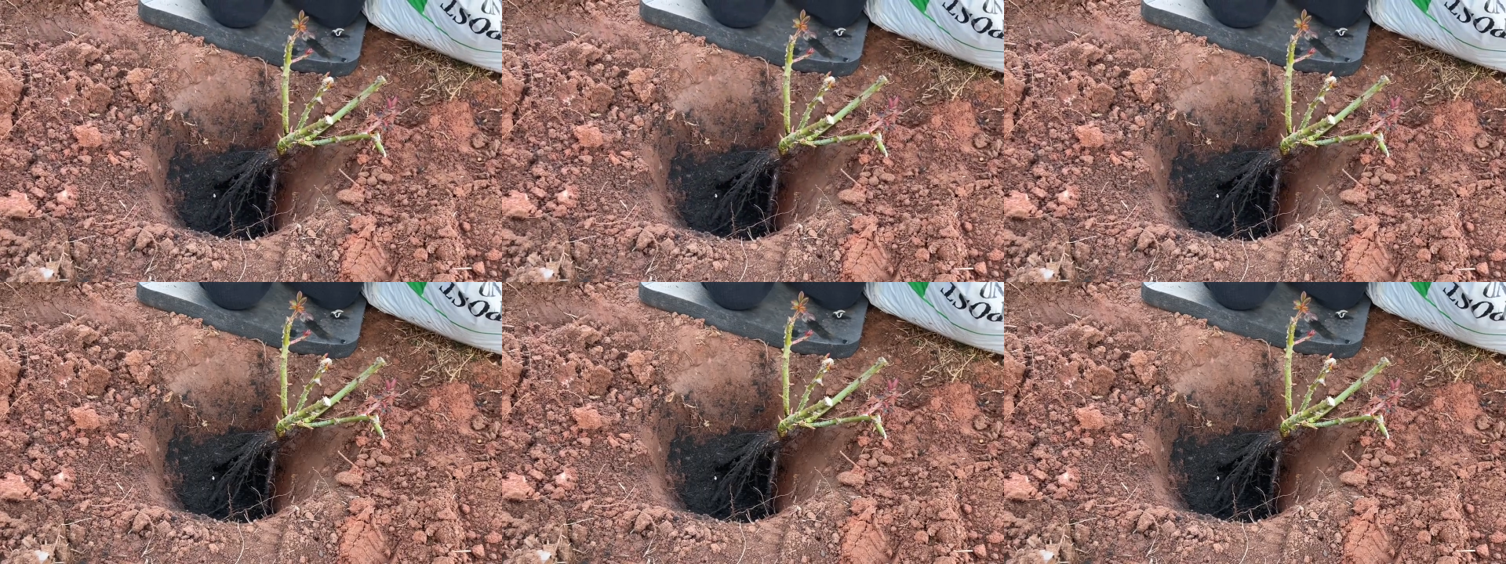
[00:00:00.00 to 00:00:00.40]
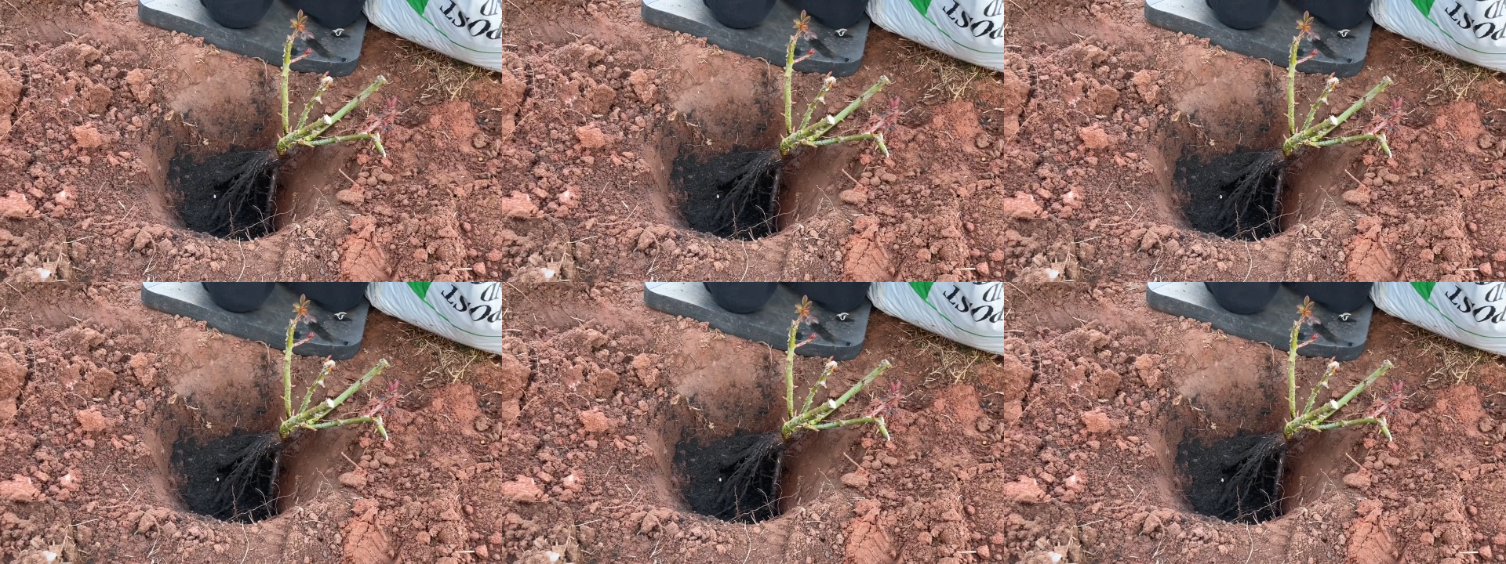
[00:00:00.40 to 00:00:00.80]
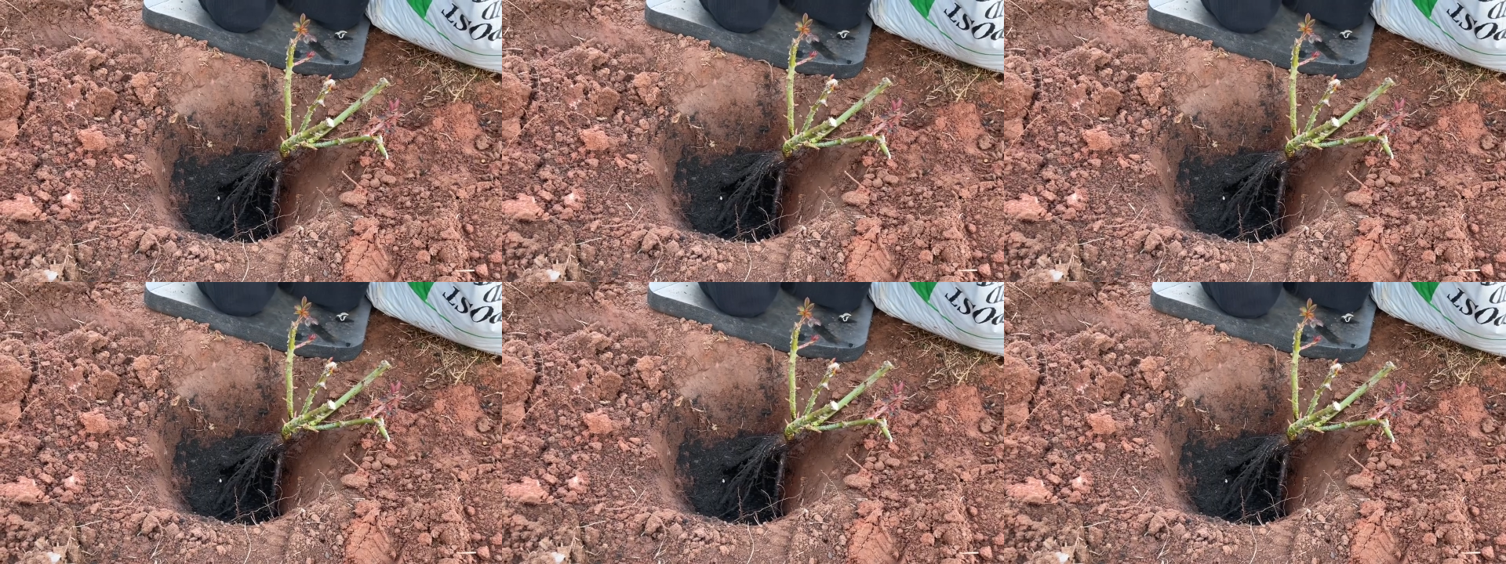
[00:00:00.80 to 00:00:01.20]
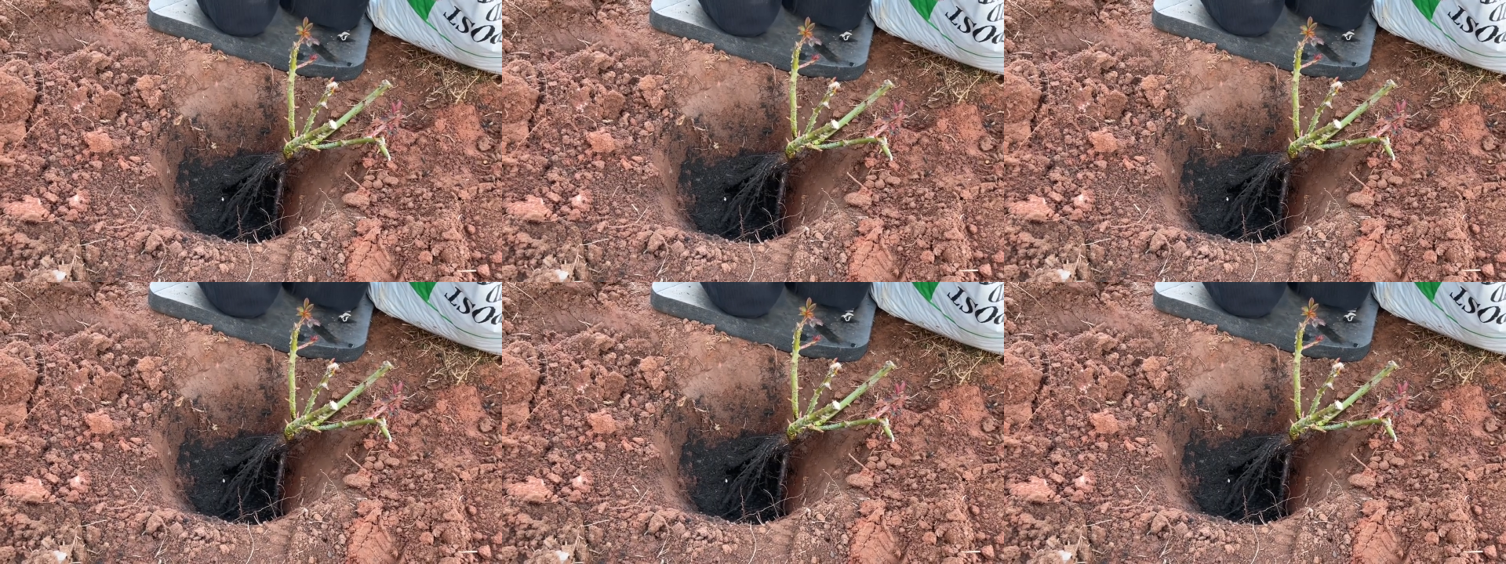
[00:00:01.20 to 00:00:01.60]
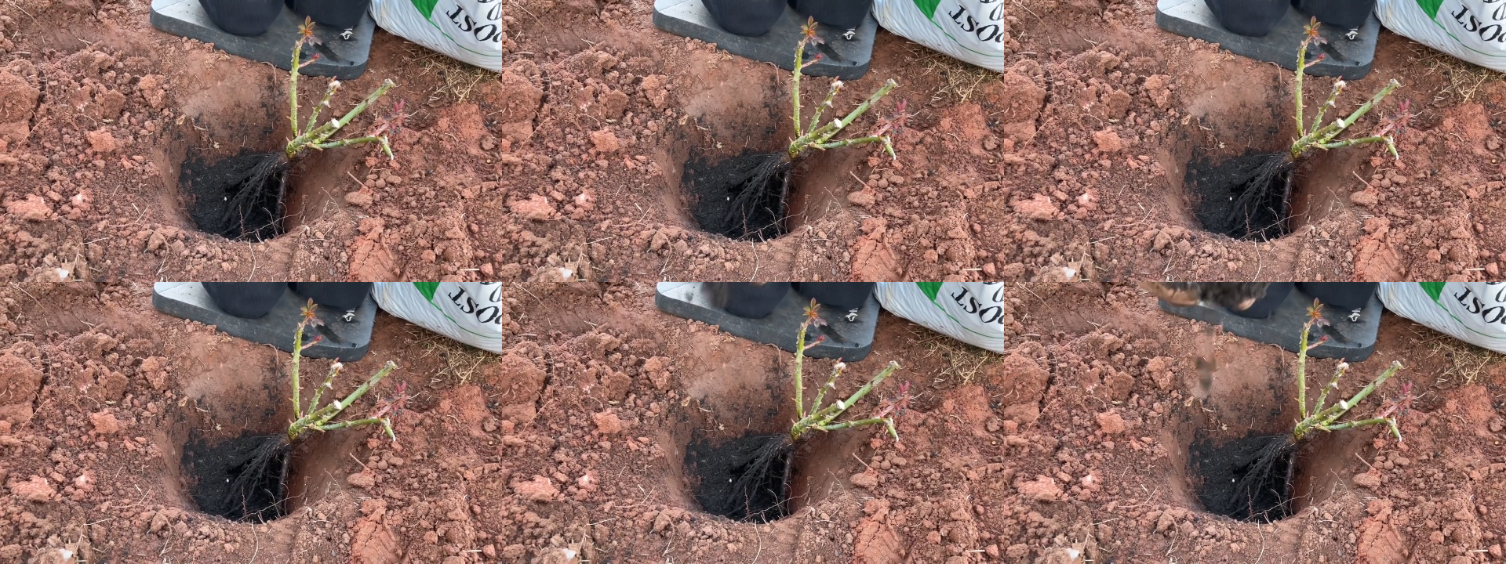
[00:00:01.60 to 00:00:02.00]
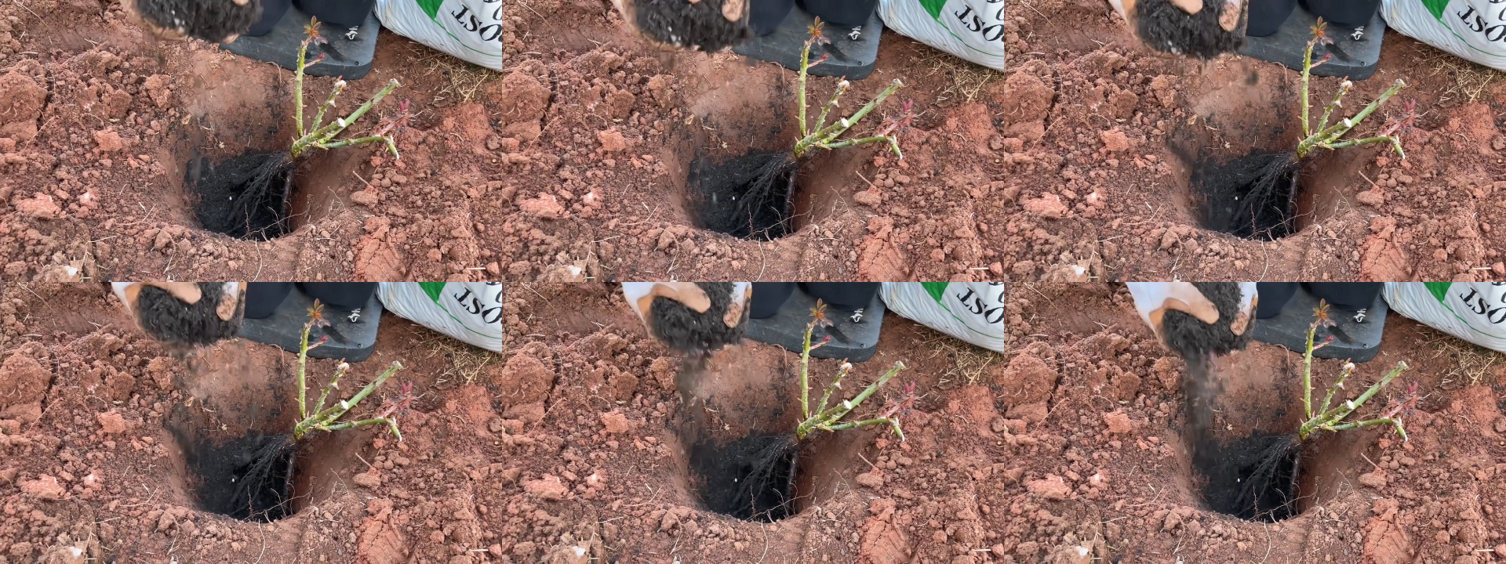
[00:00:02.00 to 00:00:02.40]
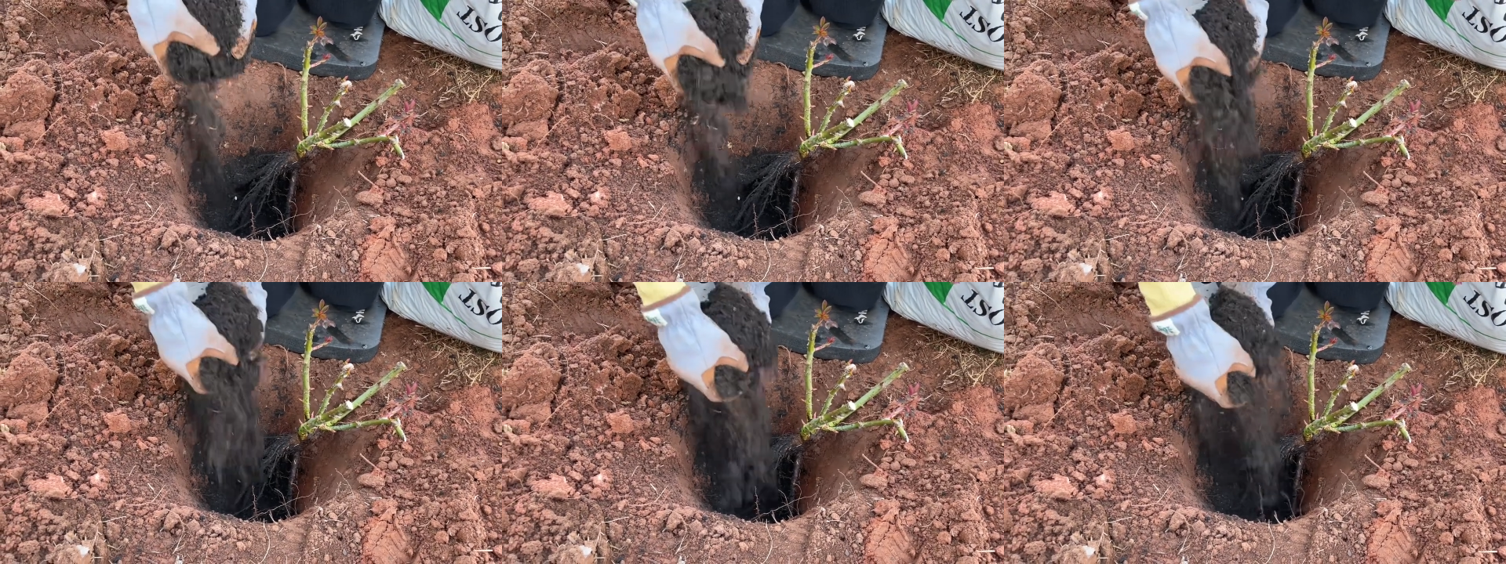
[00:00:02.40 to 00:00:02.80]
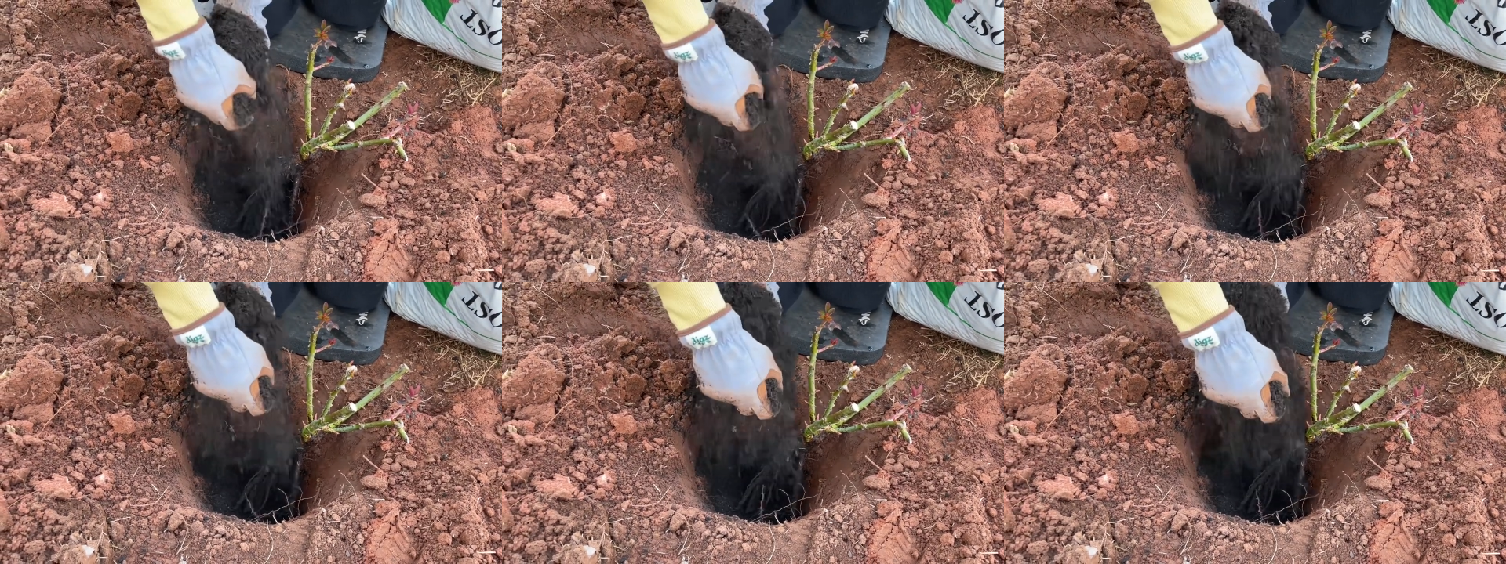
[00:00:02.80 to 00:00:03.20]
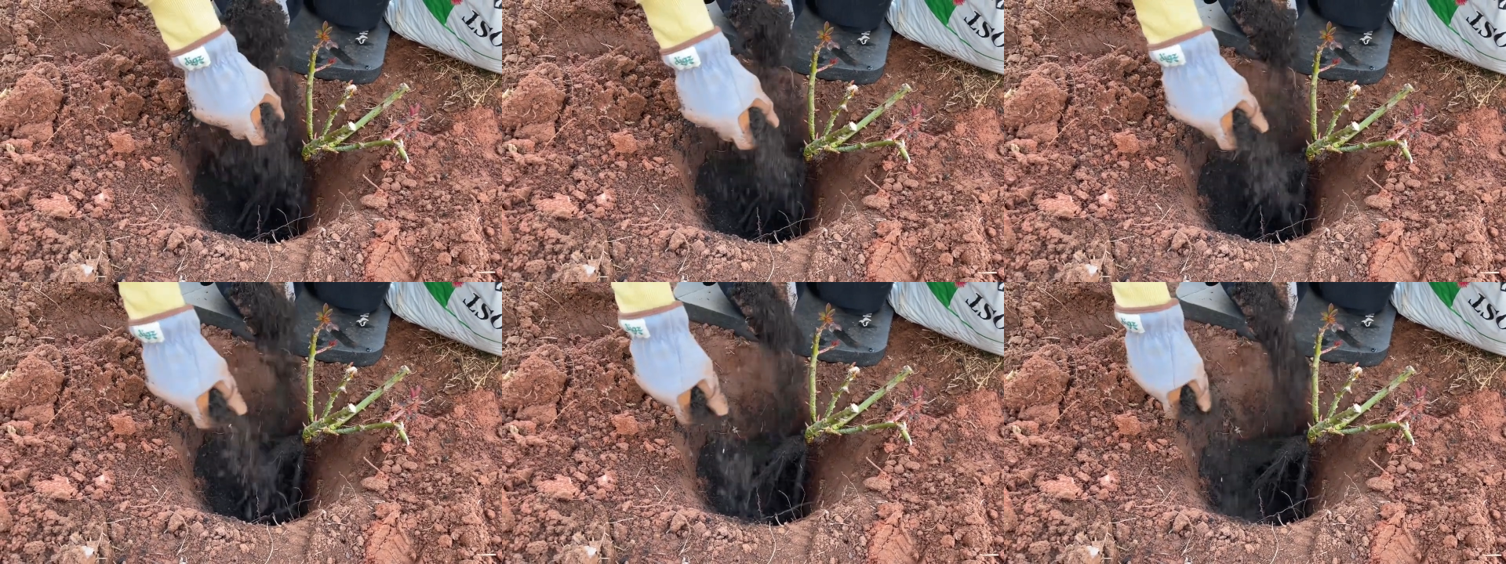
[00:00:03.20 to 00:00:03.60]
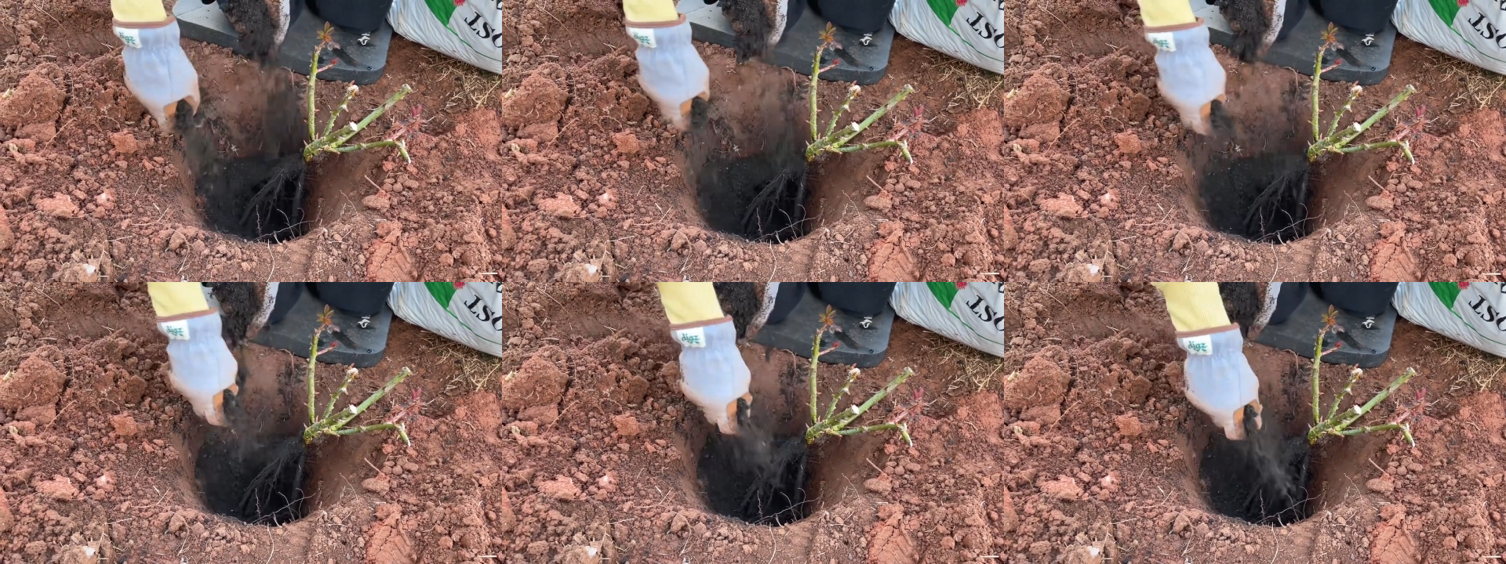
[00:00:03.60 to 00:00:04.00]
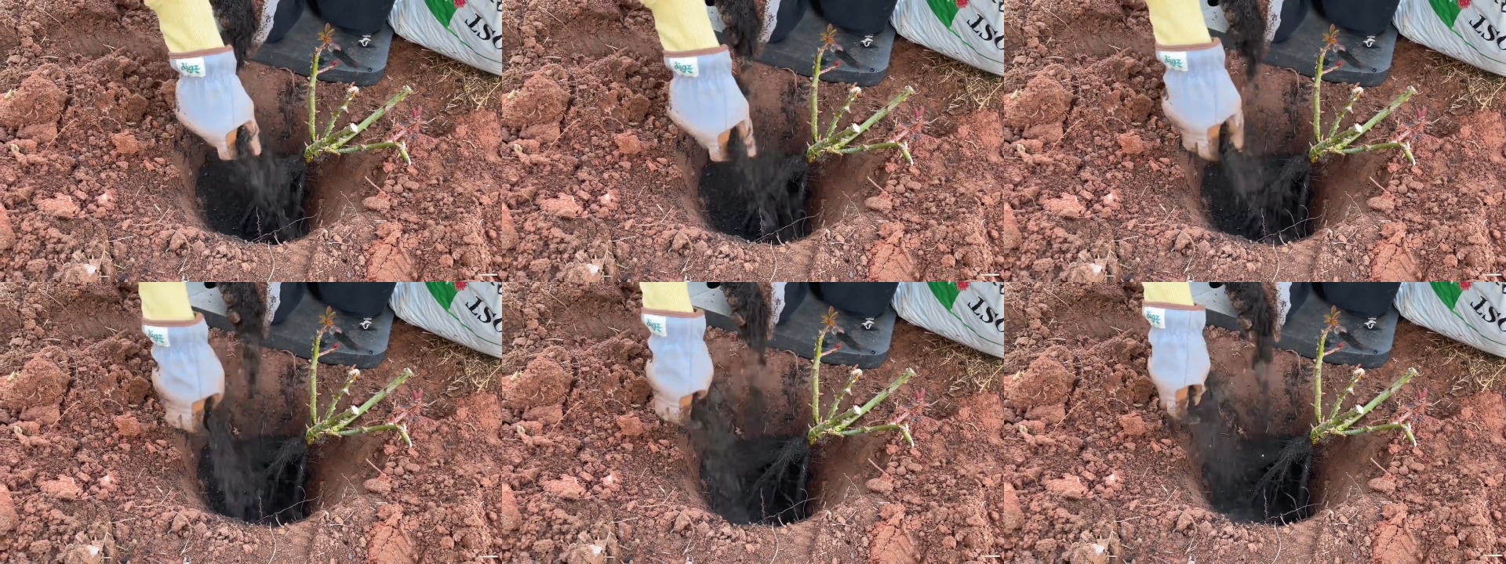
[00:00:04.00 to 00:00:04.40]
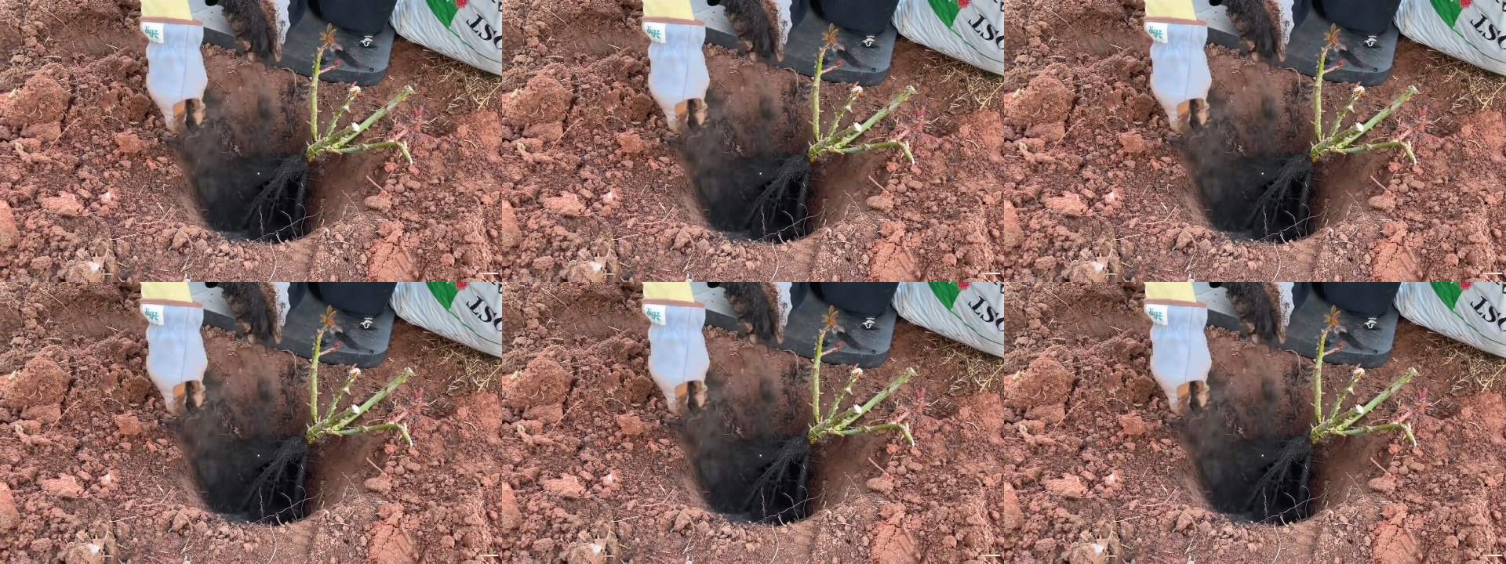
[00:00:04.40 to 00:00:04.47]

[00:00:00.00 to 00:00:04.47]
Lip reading: Nobody's mouth can be seen.